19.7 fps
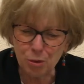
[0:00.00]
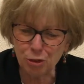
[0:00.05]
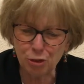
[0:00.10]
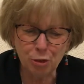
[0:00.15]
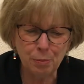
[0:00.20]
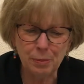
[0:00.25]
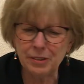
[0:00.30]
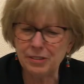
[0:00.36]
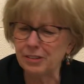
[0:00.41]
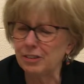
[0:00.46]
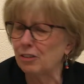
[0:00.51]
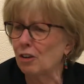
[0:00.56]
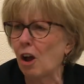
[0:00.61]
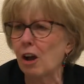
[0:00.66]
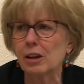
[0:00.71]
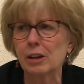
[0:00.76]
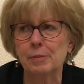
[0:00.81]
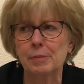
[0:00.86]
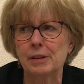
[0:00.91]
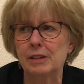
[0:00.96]
too busy
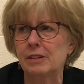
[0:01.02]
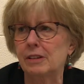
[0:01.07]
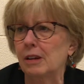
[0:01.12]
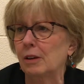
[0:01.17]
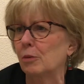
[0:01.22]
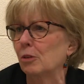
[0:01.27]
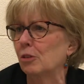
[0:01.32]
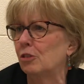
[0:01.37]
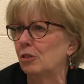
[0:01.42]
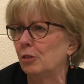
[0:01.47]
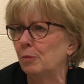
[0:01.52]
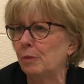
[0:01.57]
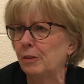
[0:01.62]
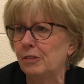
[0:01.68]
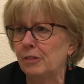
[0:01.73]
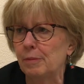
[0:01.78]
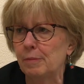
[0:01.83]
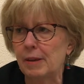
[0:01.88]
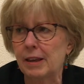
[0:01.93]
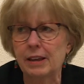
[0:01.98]
documenting. We're too
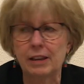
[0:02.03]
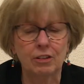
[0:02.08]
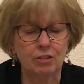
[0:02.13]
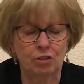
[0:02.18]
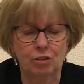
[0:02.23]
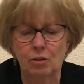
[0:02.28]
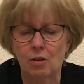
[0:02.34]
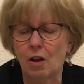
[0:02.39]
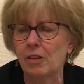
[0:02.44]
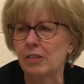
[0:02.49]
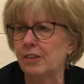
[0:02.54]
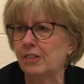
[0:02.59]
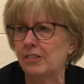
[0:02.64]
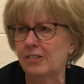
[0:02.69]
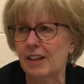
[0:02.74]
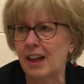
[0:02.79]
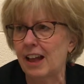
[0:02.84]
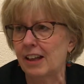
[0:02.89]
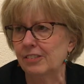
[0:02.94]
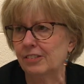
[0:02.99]
busy making sure all these
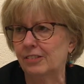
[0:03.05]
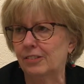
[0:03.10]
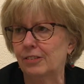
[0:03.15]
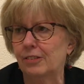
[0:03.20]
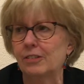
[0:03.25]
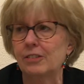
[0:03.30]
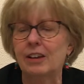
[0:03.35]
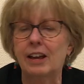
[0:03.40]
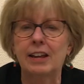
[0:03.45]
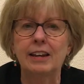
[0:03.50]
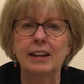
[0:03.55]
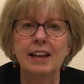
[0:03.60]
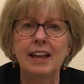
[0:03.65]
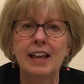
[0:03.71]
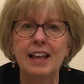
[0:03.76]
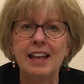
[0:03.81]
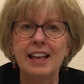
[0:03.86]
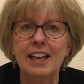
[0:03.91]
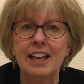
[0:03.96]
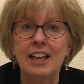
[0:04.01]
tasks are done.
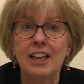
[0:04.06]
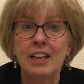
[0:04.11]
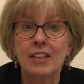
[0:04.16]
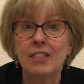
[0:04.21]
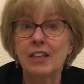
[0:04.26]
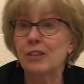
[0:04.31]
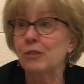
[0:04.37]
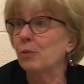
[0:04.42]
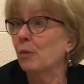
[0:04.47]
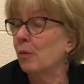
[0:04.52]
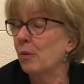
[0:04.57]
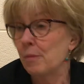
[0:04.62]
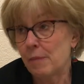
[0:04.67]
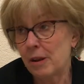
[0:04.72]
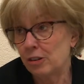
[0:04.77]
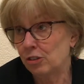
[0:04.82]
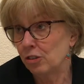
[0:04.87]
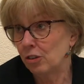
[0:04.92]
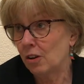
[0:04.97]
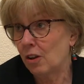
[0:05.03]
That's what we're
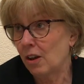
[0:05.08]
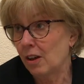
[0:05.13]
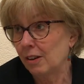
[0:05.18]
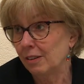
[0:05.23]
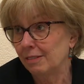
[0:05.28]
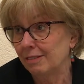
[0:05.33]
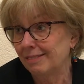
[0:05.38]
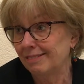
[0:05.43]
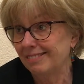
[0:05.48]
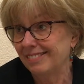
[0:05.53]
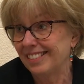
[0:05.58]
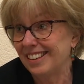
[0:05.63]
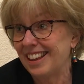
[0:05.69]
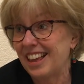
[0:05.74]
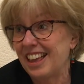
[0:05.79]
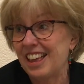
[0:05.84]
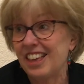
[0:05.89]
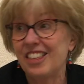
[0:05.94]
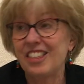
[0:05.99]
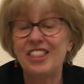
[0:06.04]
measured on.
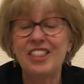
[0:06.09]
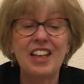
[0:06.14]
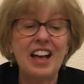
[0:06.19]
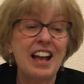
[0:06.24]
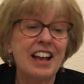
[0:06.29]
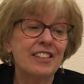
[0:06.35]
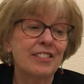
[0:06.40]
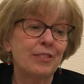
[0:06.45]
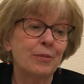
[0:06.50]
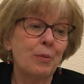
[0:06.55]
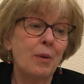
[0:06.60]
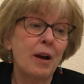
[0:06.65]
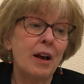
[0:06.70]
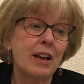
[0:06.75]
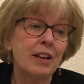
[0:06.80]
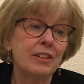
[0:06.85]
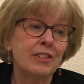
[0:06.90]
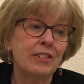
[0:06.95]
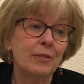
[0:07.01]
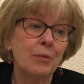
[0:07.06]
That's
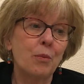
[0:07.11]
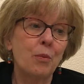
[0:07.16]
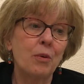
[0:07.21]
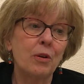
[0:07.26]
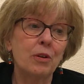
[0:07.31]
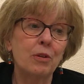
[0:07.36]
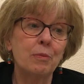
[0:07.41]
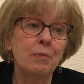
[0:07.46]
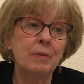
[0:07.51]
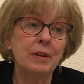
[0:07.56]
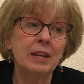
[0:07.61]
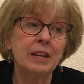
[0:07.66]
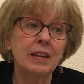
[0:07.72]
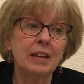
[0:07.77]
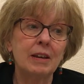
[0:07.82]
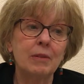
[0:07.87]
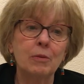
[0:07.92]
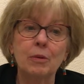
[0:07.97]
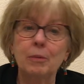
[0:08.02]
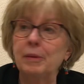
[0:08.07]
what we'll
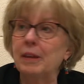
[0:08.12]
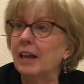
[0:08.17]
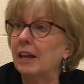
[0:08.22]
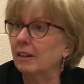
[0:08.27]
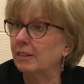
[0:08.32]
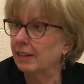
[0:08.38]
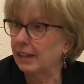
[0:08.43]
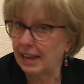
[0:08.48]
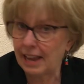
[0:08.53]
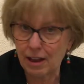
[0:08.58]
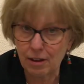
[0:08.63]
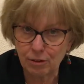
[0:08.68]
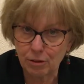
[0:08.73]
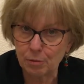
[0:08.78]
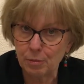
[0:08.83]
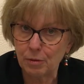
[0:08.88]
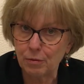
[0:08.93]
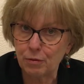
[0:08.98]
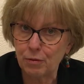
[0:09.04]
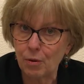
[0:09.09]
be held
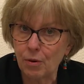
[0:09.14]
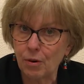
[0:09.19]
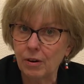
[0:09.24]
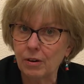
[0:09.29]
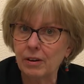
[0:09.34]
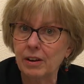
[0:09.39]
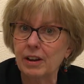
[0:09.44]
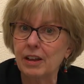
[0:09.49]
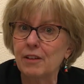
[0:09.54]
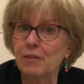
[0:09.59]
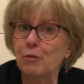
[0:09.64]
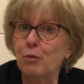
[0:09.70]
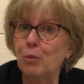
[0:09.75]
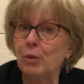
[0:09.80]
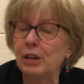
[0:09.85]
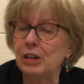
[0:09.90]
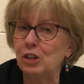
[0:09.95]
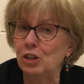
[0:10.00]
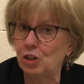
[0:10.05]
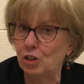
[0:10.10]
accountable for if
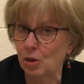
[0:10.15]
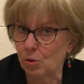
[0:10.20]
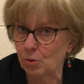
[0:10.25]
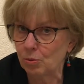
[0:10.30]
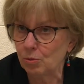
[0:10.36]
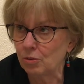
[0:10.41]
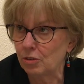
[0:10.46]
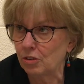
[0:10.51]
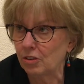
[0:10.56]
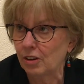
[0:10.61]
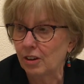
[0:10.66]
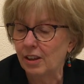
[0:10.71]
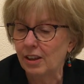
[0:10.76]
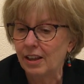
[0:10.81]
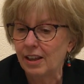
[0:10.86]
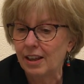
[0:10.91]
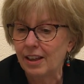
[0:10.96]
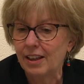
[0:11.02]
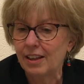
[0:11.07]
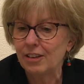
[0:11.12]
we don't
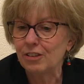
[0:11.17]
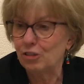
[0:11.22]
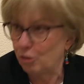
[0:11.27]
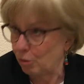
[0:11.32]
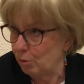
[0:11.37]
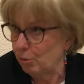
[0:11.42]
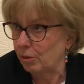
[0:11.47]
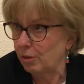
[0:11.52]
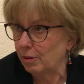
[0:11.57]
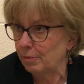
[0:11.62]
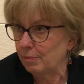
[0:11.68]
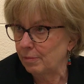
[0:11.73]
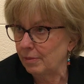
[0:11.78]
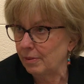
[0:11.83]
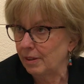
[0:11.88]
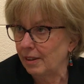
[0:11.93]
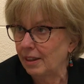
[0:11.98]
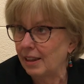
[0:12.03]
do them.